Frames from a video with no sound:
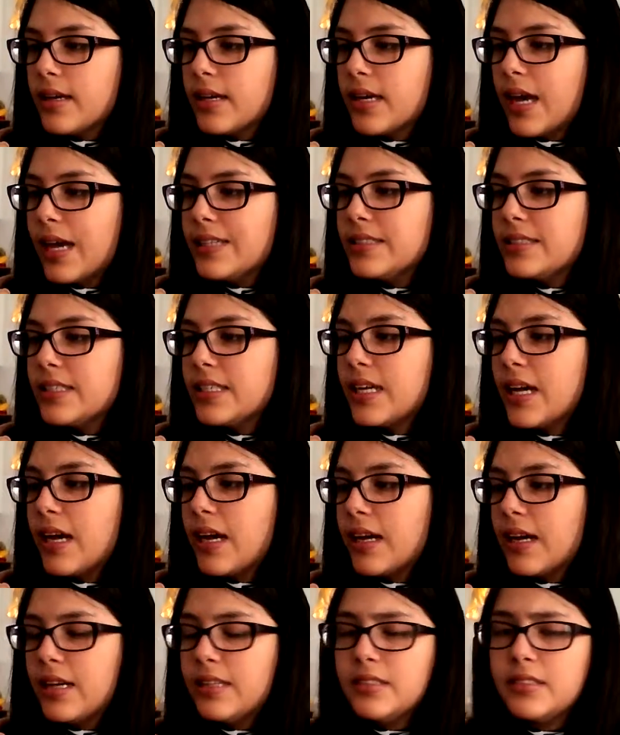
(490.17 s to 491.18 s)
Cantica
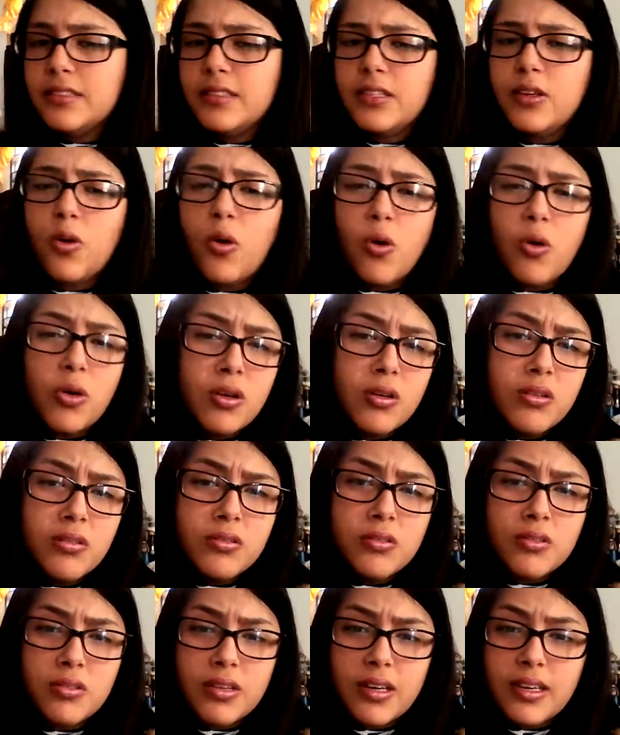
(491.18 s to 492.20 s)
Canticolo
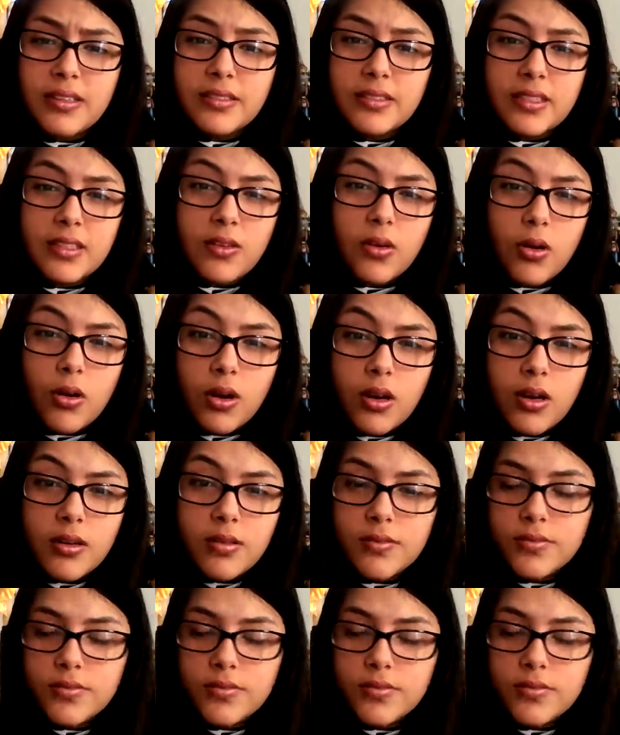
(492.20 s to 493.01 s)
or Canticol.